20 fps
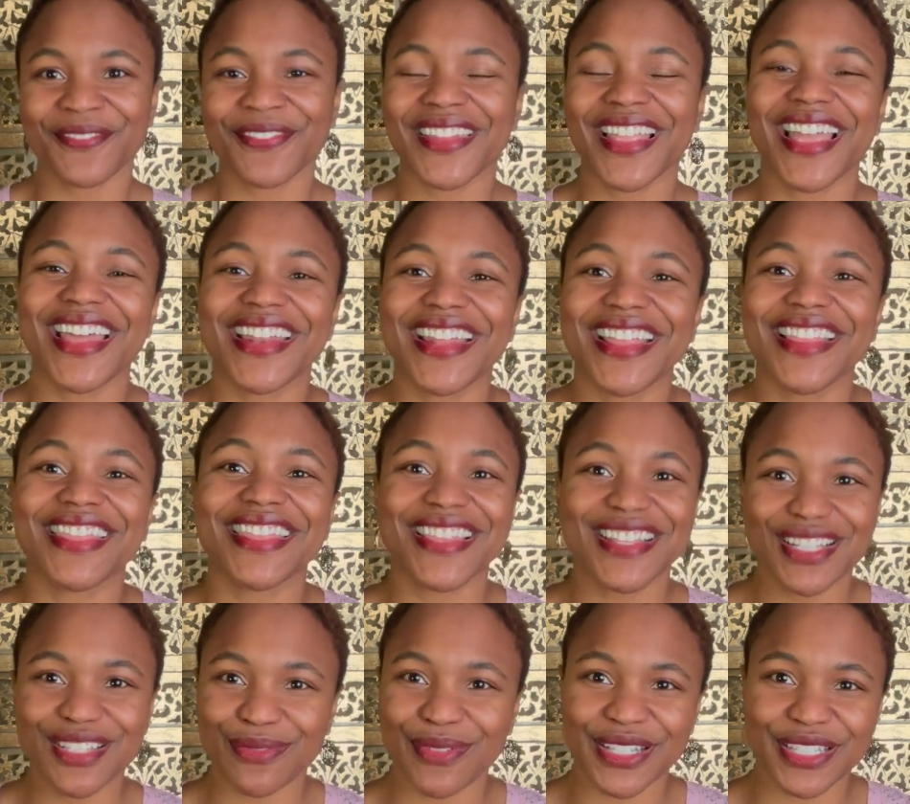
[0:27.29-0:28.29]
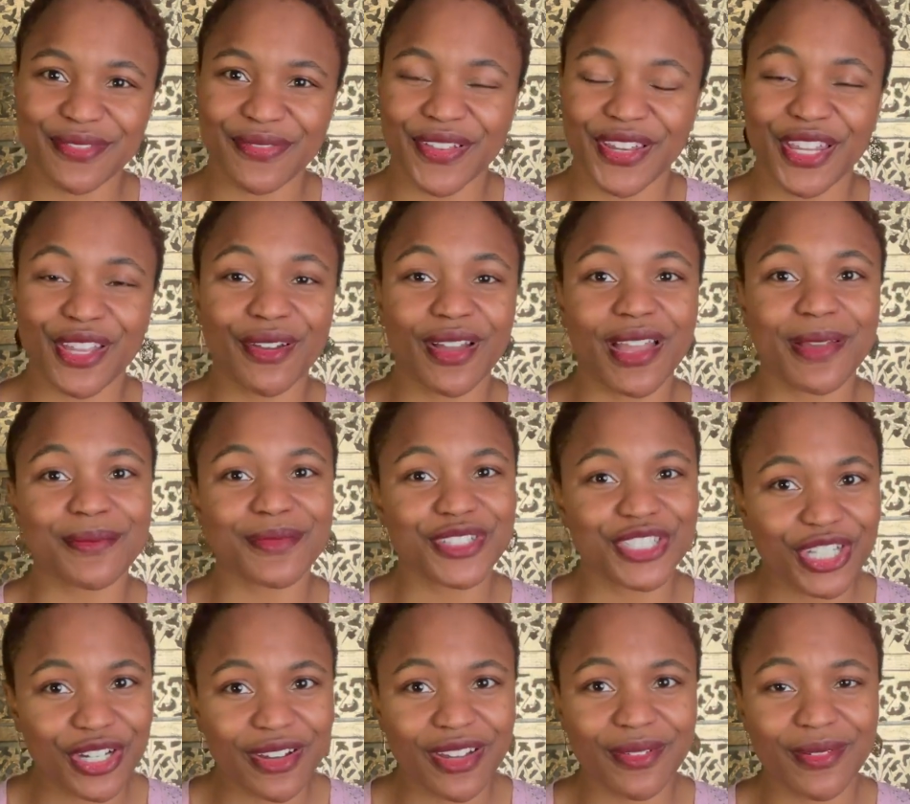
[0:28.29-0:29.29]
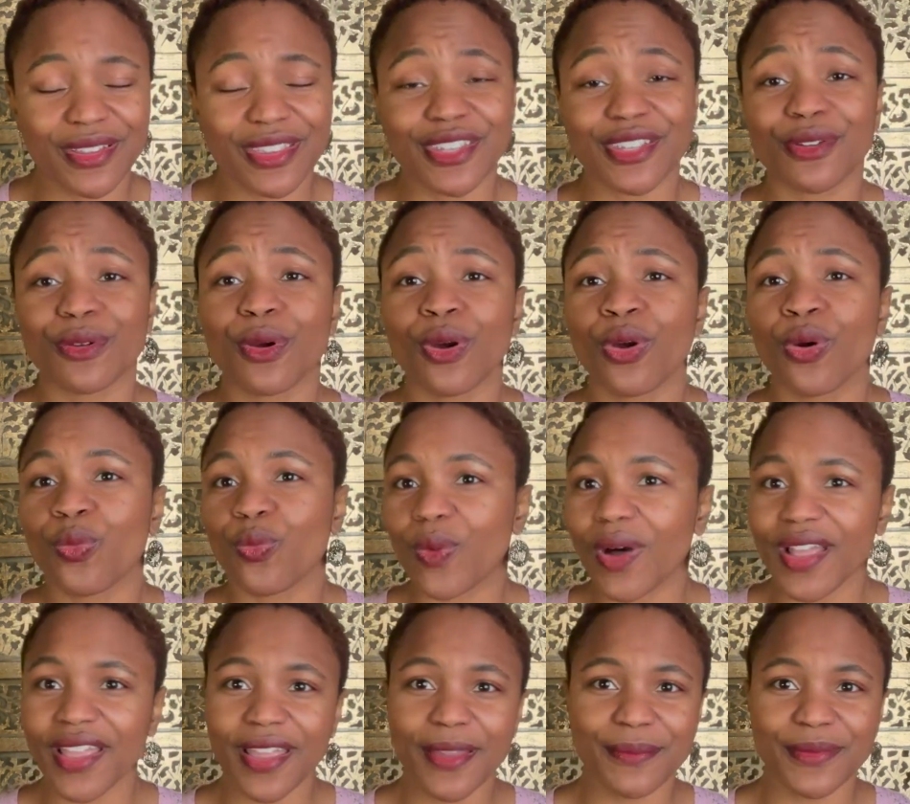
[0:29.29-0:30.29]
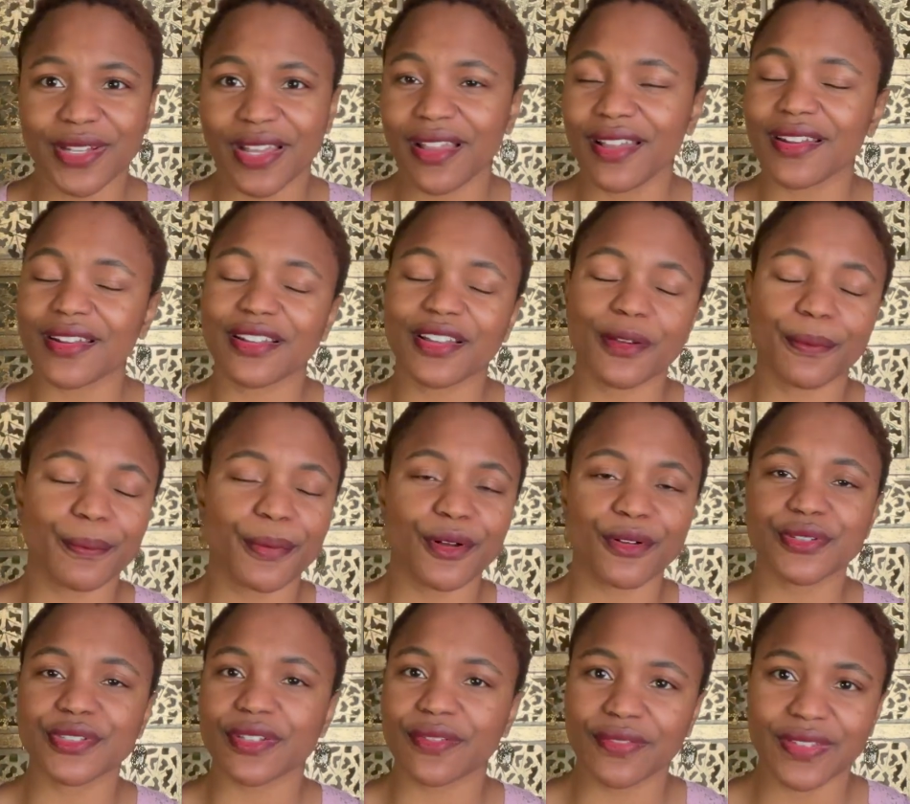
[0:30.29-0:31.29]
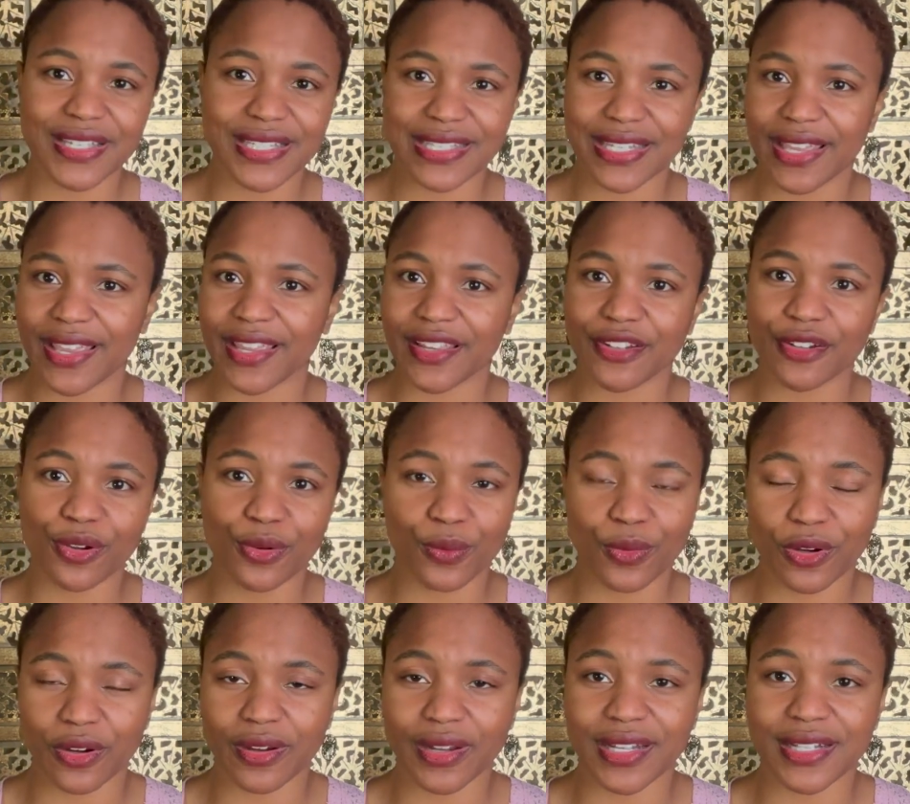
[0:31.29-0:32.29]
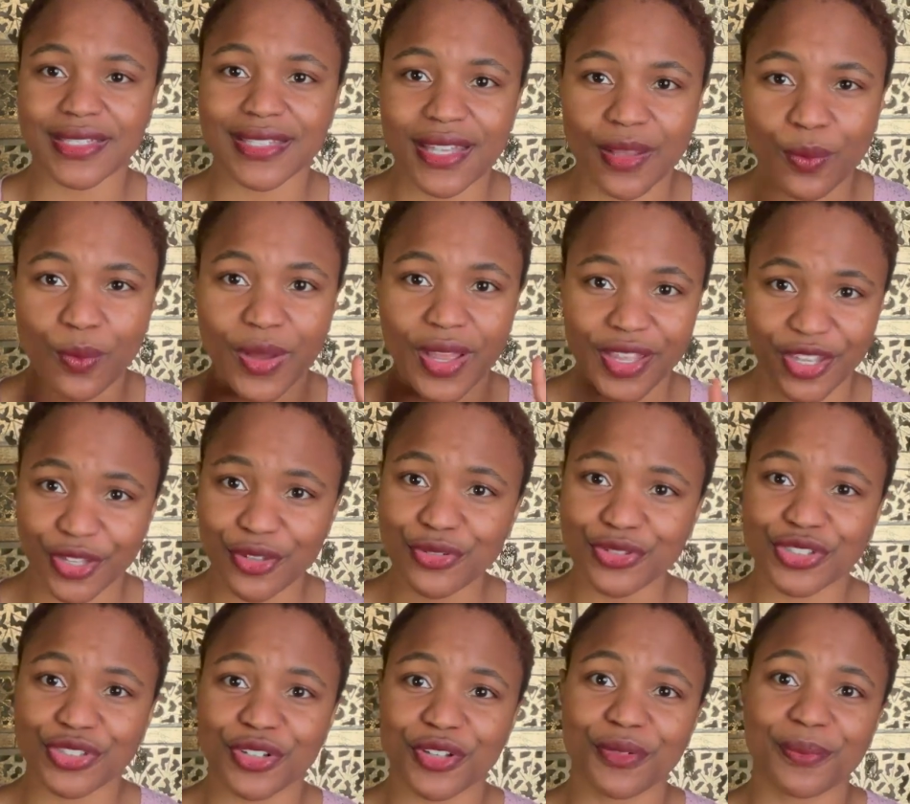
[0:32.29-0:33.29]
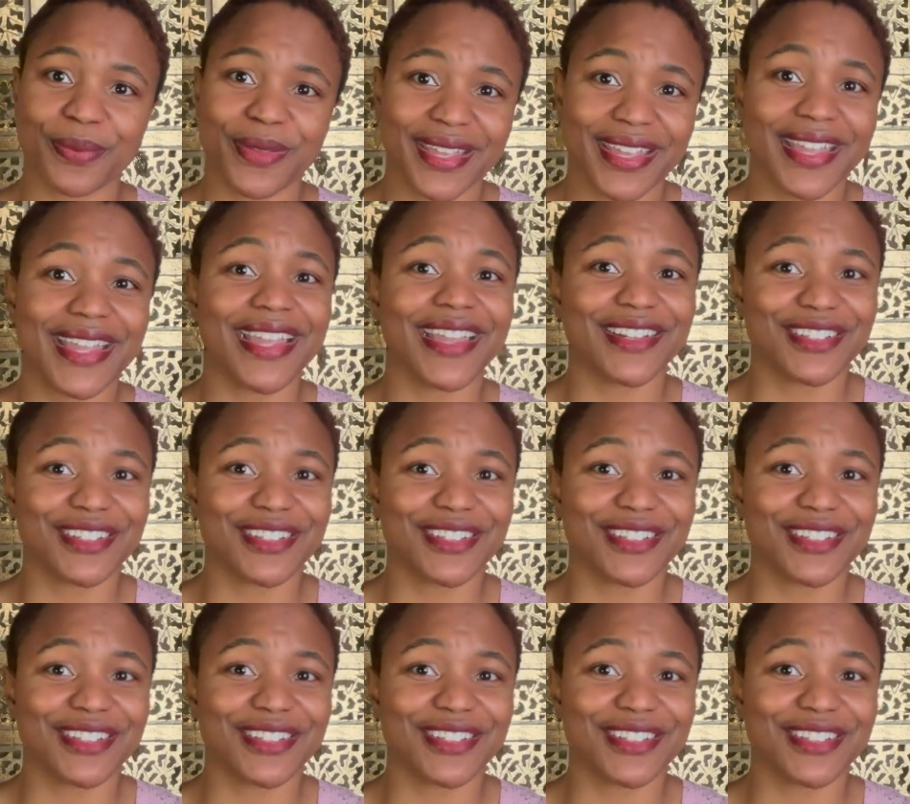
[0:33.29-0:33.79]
And in this week's video, I'm sharing with you why I'm done compulsively saying no worries and why you should be